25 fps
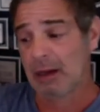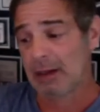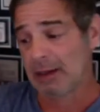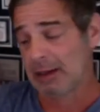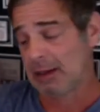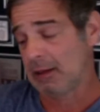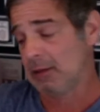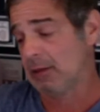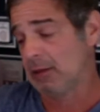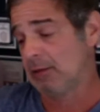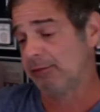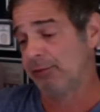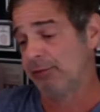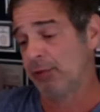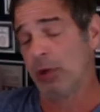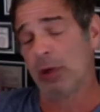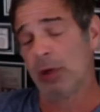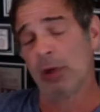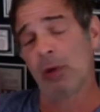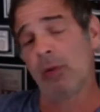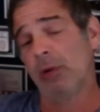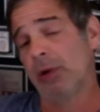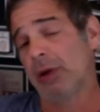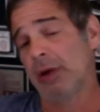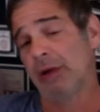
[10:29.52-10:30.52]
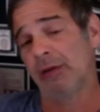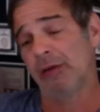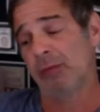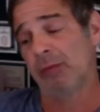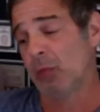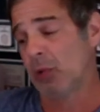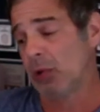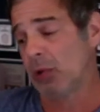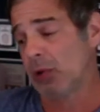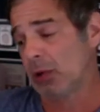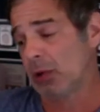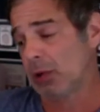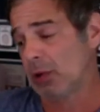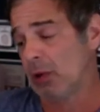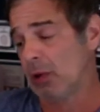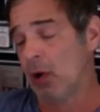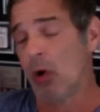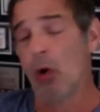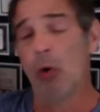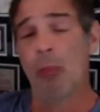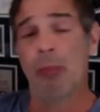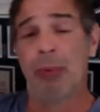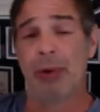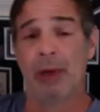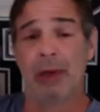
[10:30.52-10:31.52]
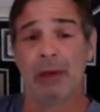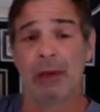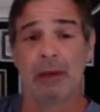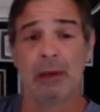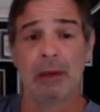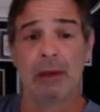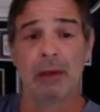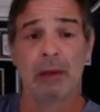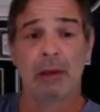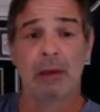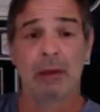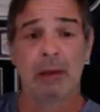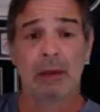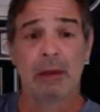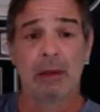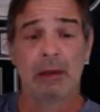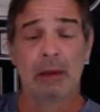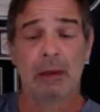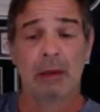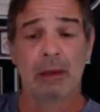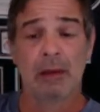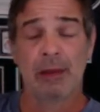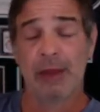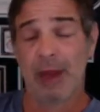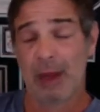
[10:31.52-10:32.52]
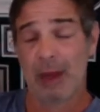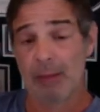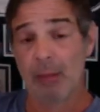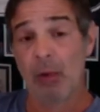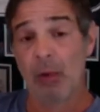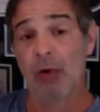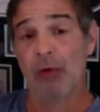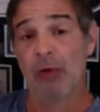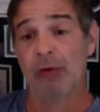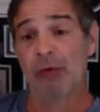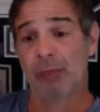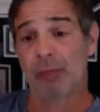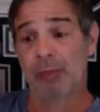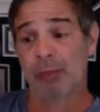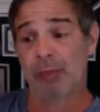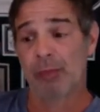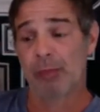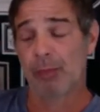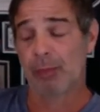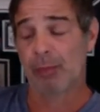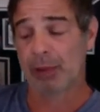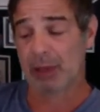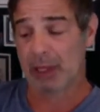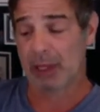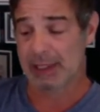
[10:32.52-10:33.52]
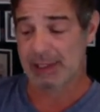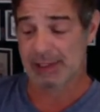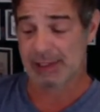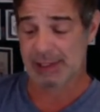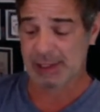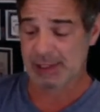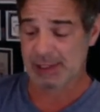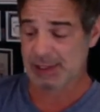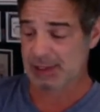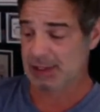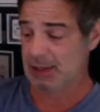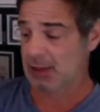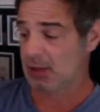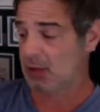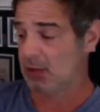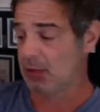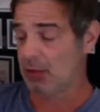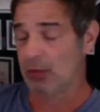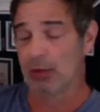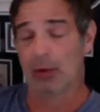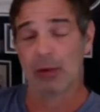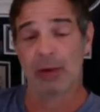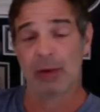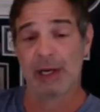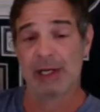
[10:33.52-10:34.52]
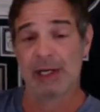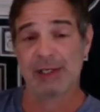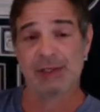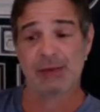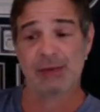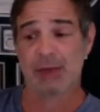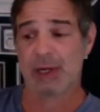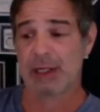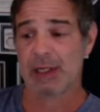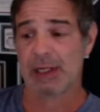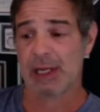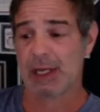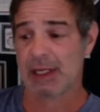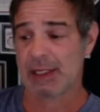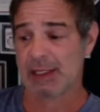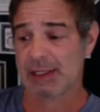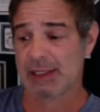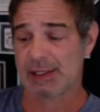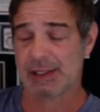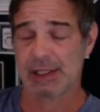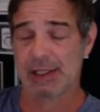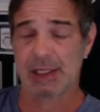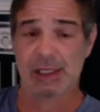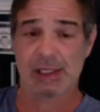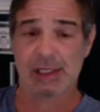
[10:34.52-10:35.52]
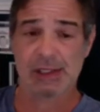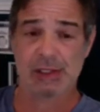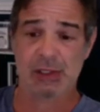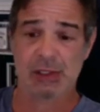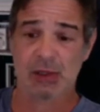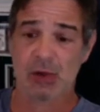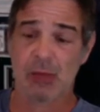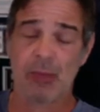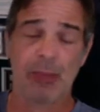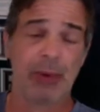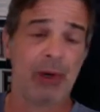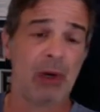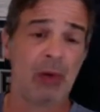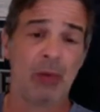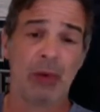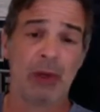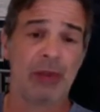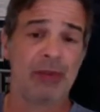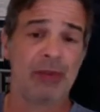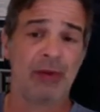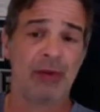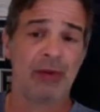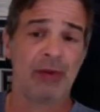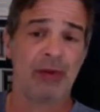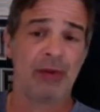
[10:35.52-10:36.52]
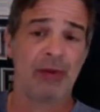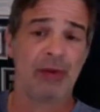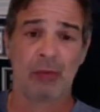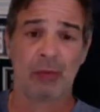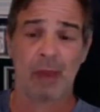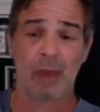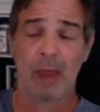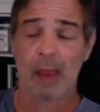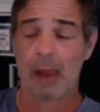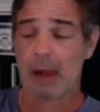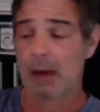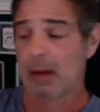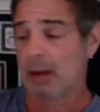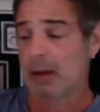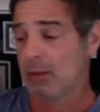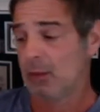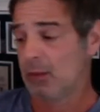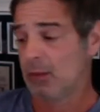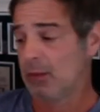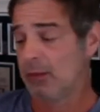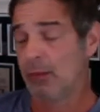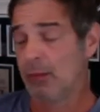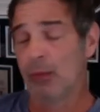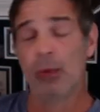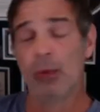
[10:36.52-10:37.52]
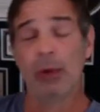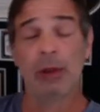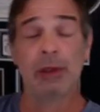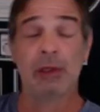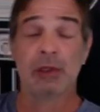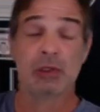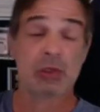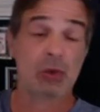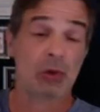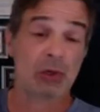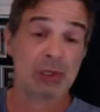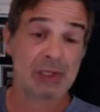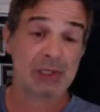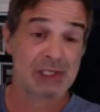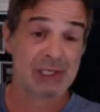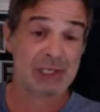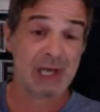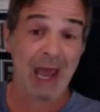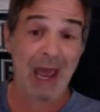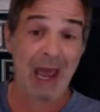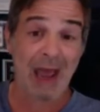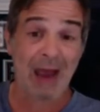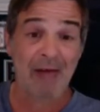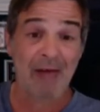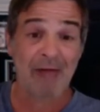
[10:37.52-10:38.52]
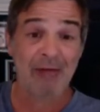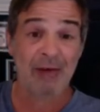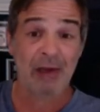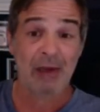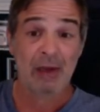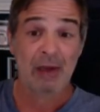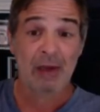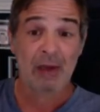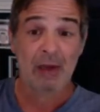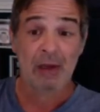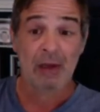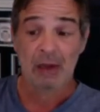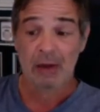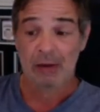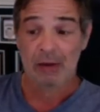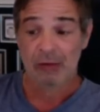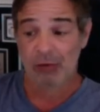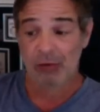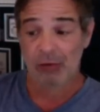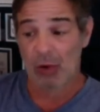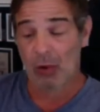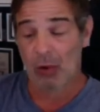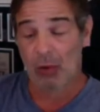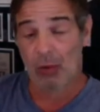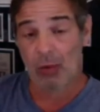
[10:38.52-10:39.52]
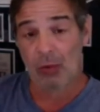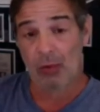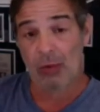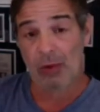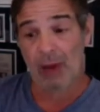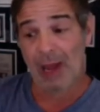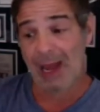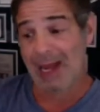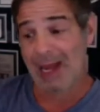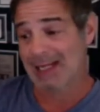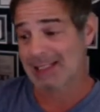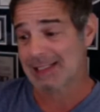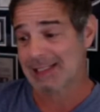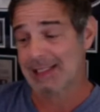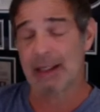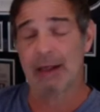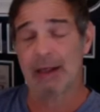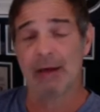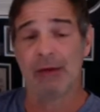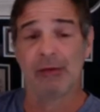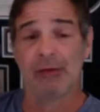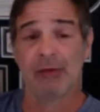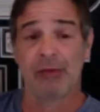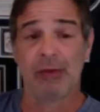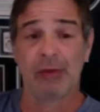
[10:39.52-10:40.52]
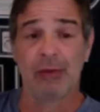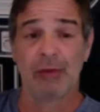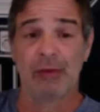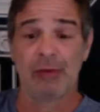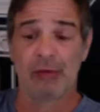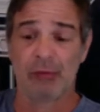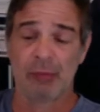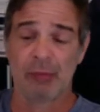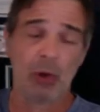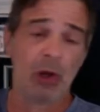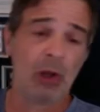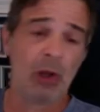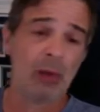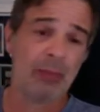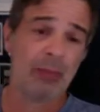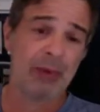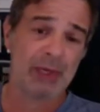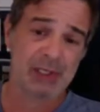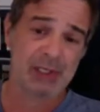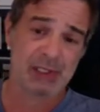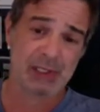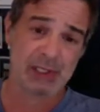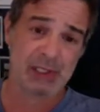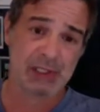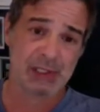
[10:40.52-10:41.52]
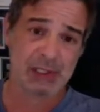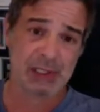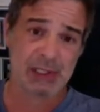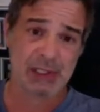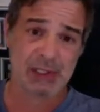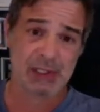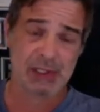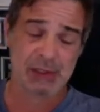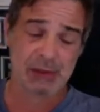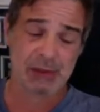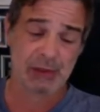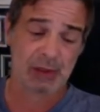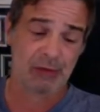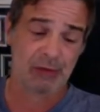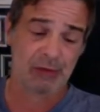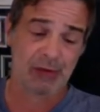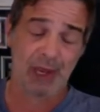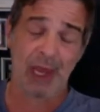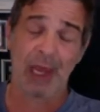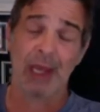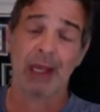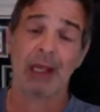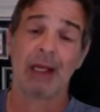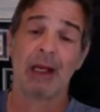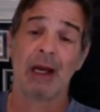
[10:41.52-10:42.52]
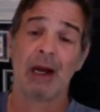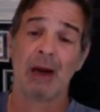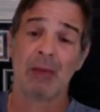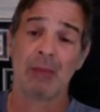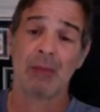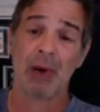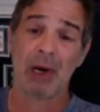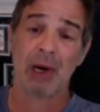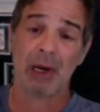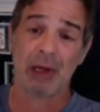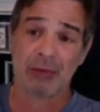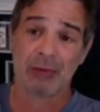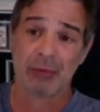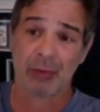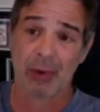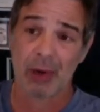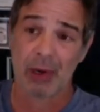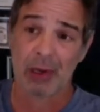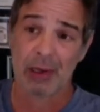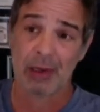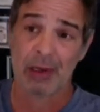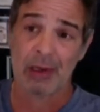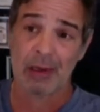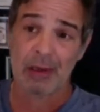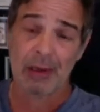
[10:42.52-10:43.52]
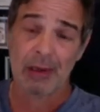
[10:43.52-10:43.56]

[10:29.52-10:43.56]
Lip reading: Here in Florida, where it's more open than most places, you go to a restaurant and it says, you know, bear with us, we're really short staffed. So as is, the small business is hanging on by a thread,